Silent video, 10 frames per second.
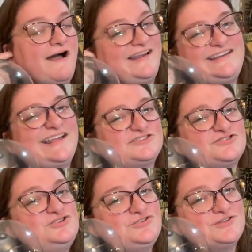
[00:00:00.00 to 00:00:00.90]
didn't
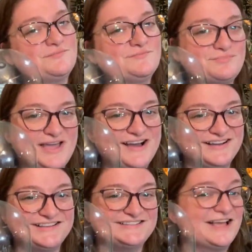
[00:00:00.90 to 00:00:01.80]
actually do them
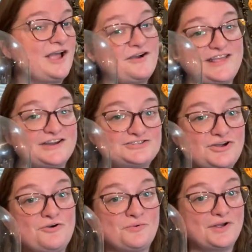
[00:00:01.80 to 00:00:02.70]
because I already had a
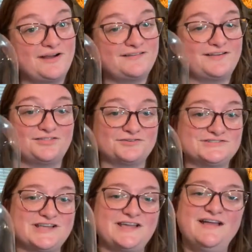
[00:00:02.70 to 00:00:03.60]
show going on
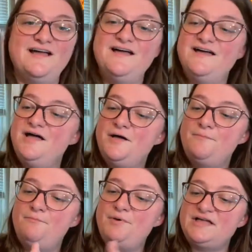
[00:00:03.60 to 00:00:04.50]
Thursday.
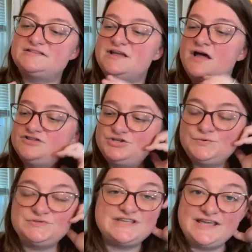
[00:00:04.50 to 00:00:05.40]
But
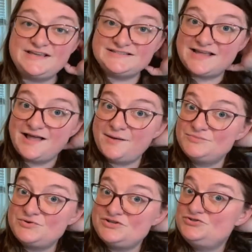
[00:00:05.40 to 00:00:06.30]
Tuesdays I'm
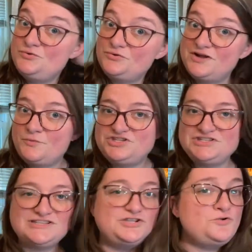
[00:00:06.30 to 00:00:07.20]
doing jewelry, which
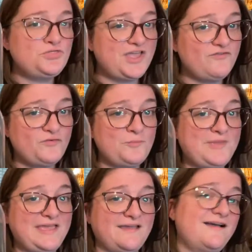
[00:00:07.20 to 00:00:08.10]
is a new thing for
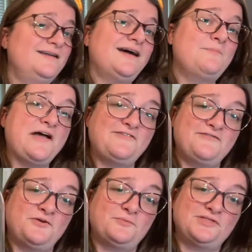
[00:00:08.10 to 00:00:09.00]
me, and I'm having
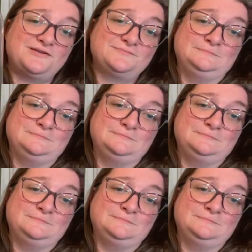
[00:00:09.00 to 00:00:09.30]
fun with it.